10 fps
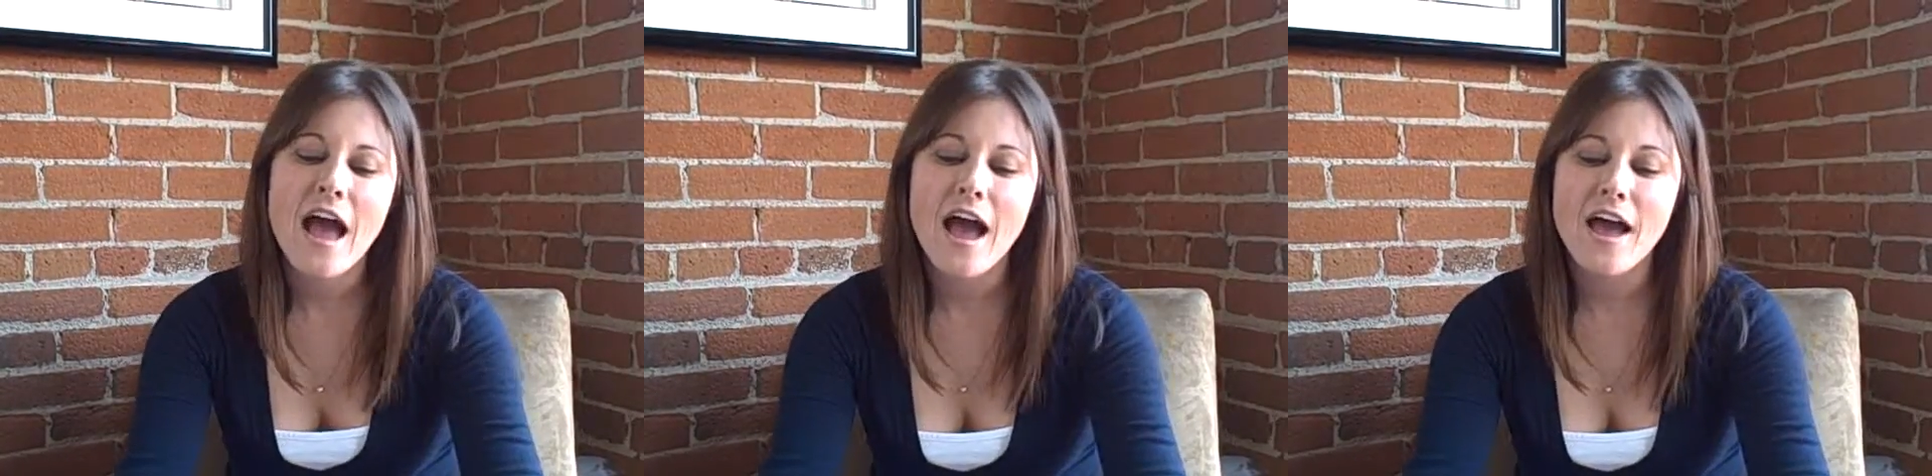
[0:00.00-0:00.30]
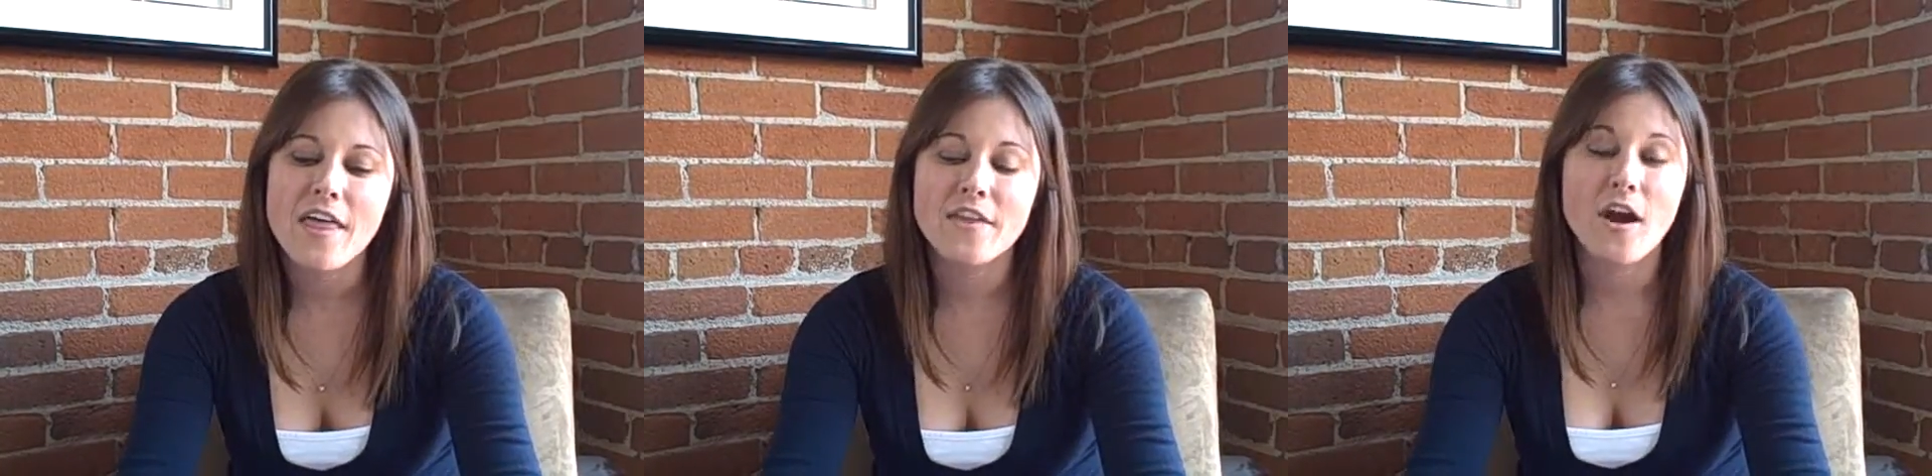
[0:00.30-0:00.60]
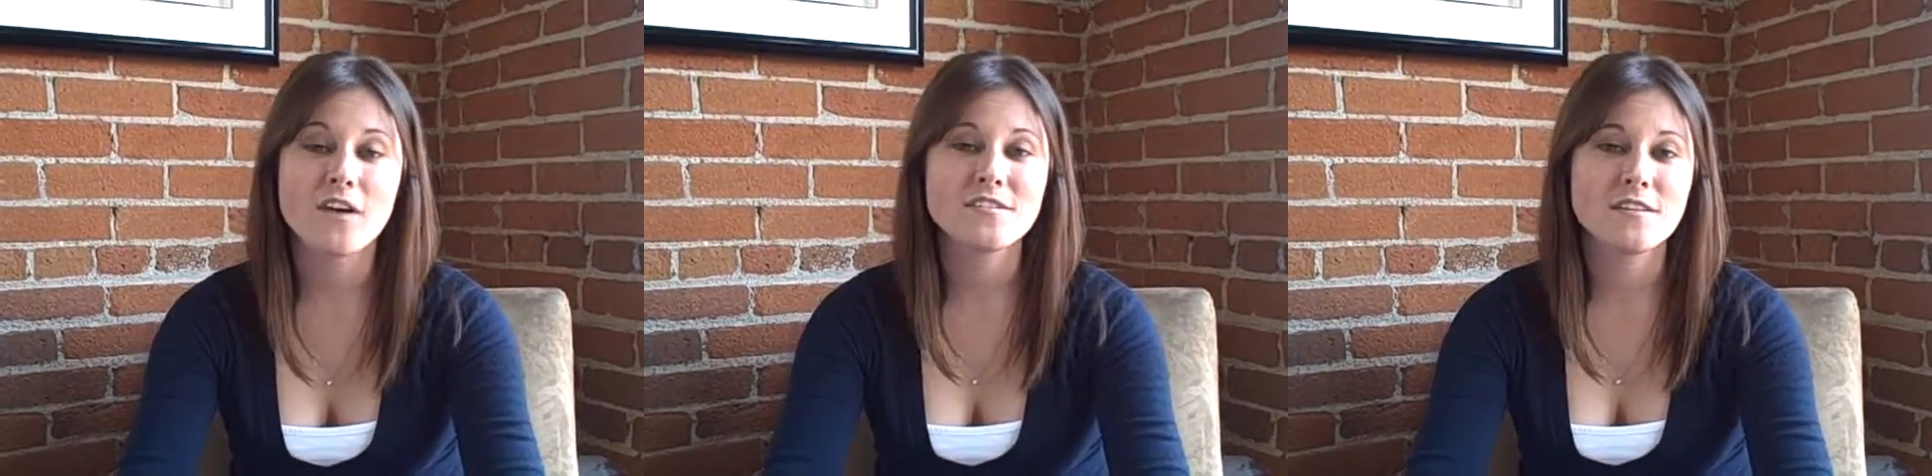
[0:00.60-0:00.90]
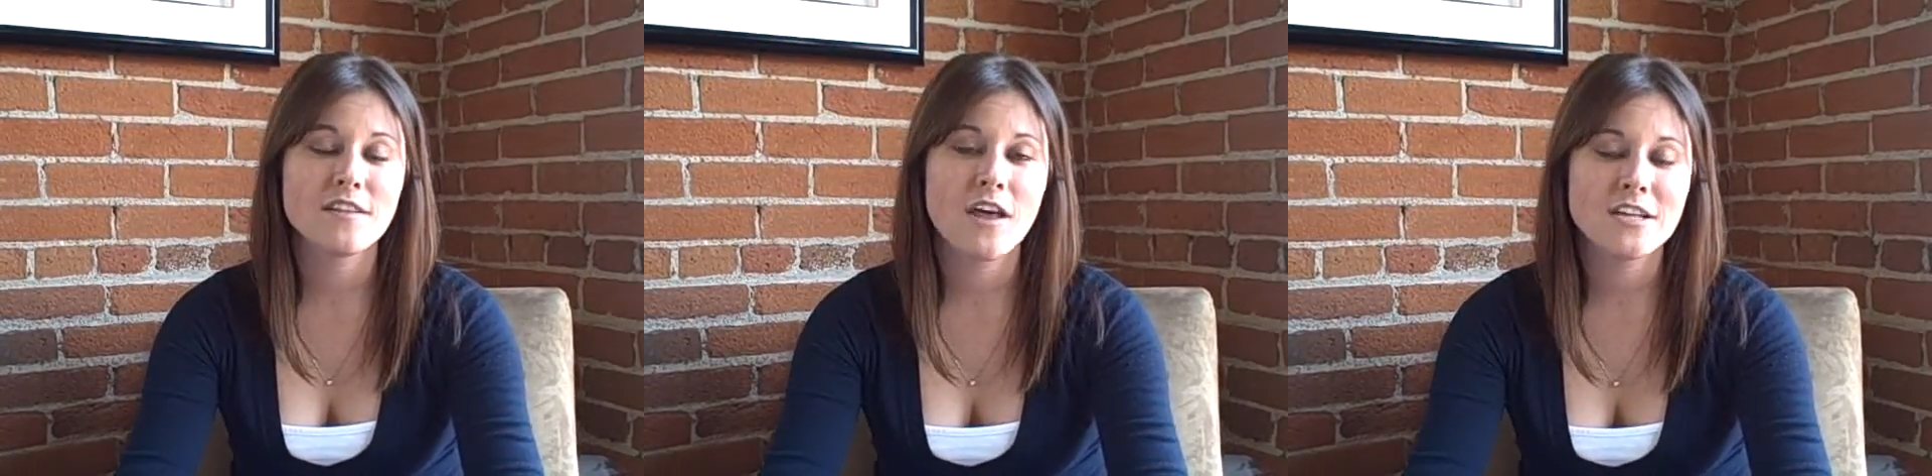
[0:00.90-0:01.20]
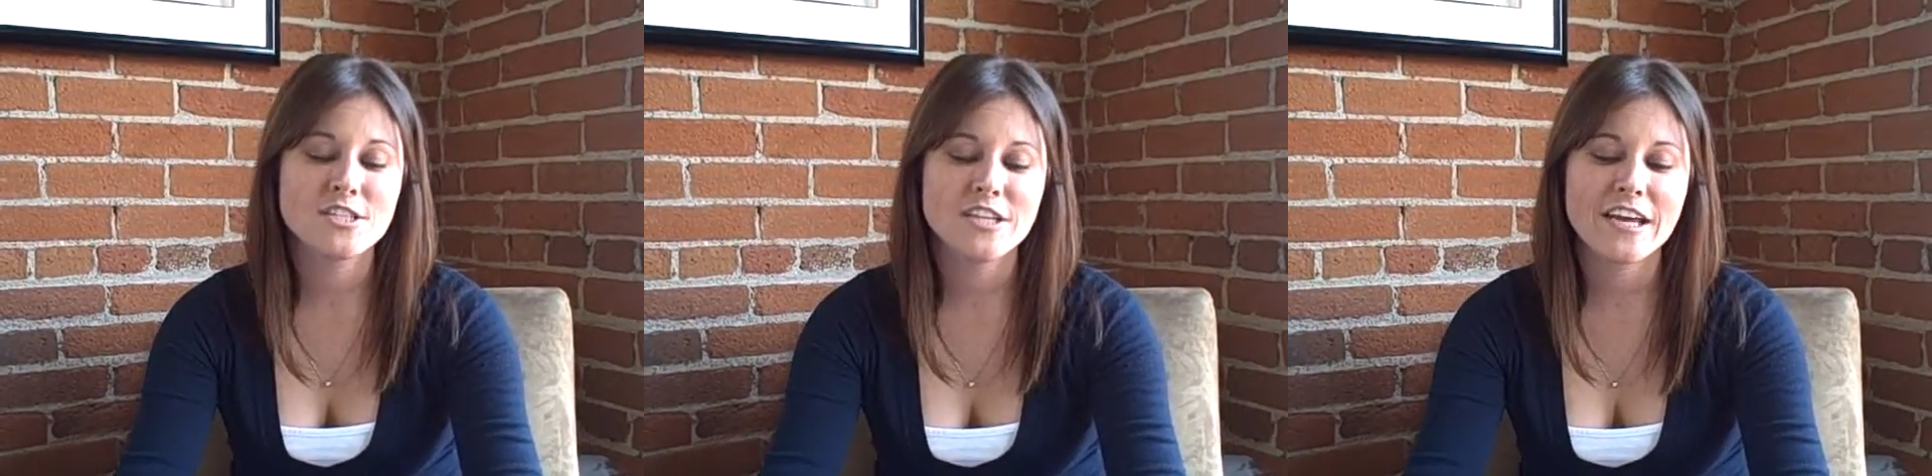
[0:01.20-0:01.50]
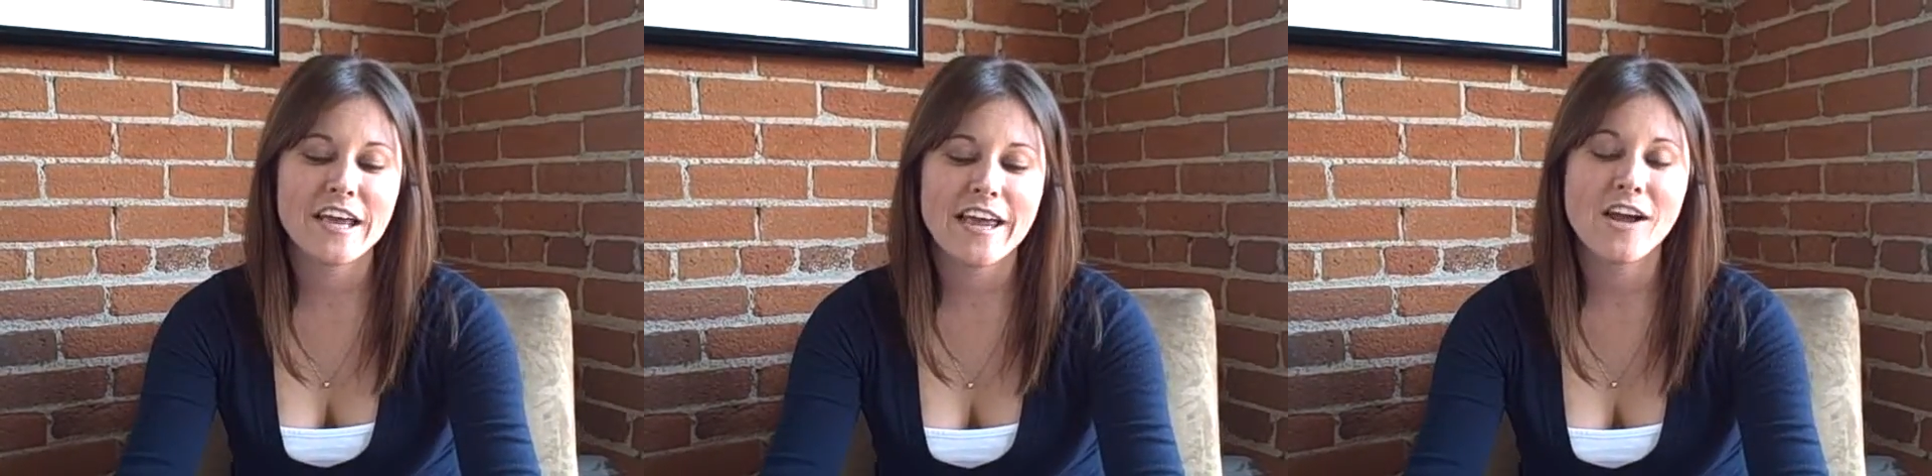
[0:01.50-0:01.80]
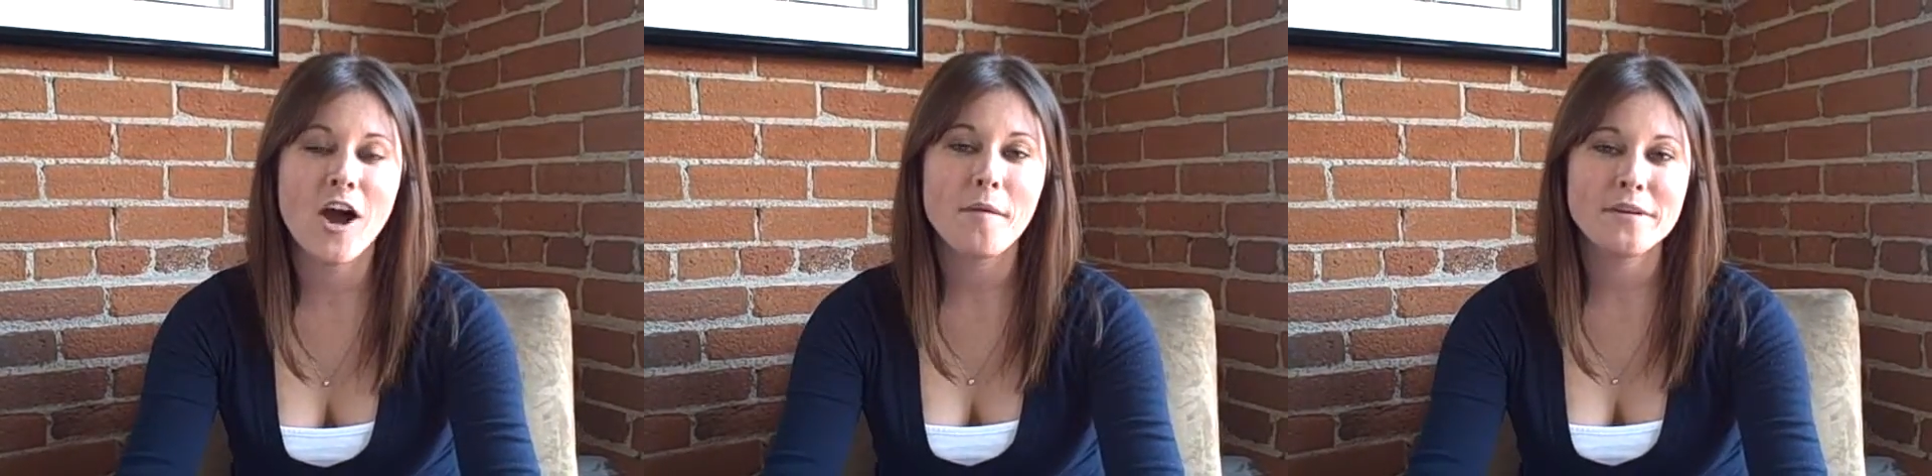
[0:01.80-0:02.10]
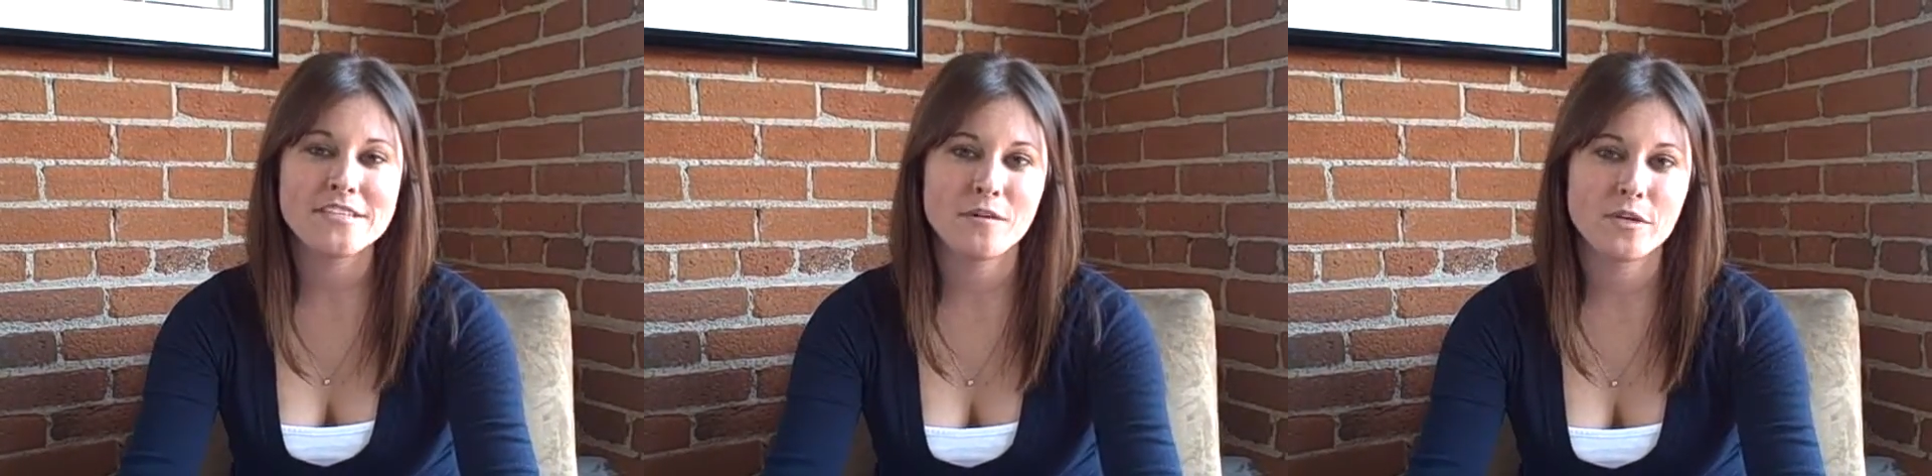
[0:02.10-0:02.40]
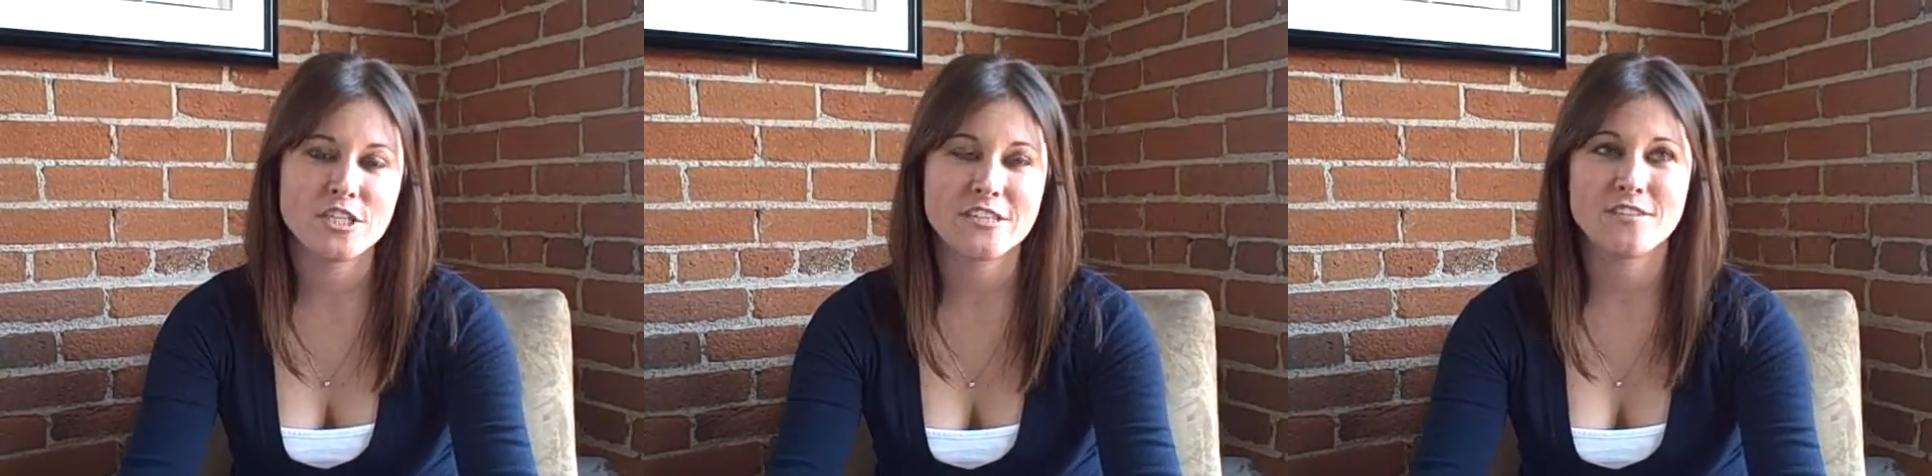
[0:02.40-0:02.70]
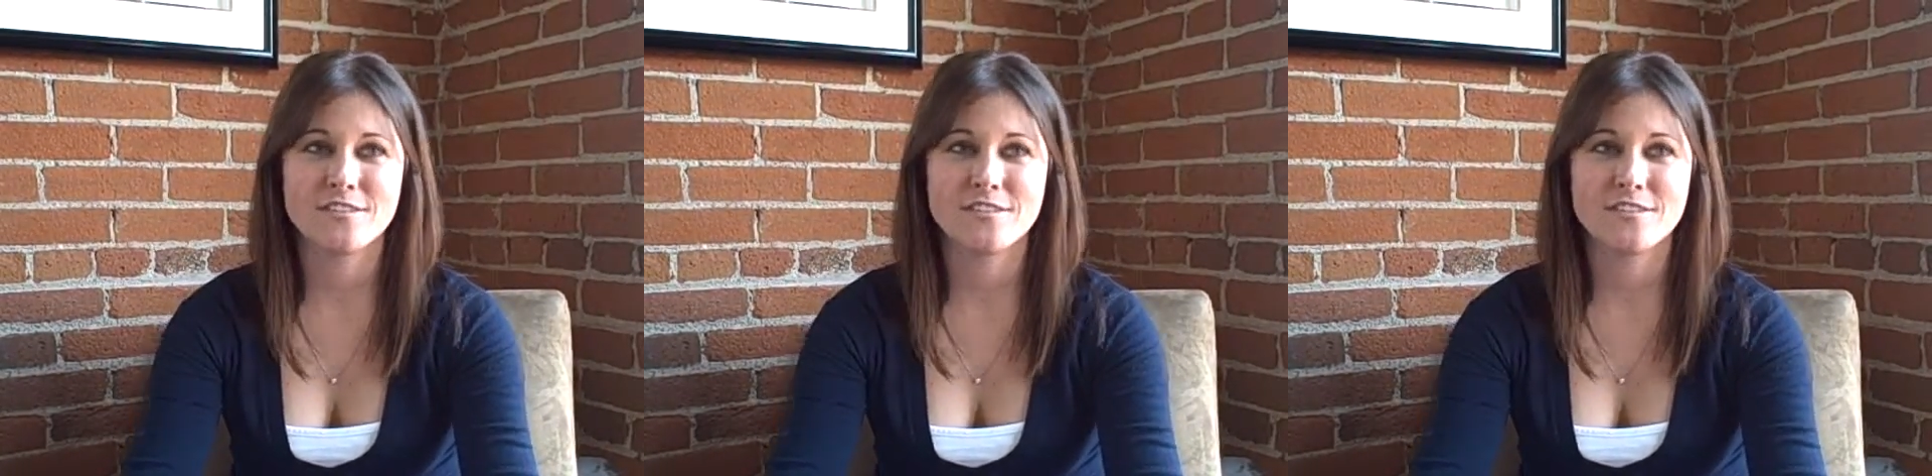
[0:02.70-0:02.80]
Uh, they're also launching a commenting widget.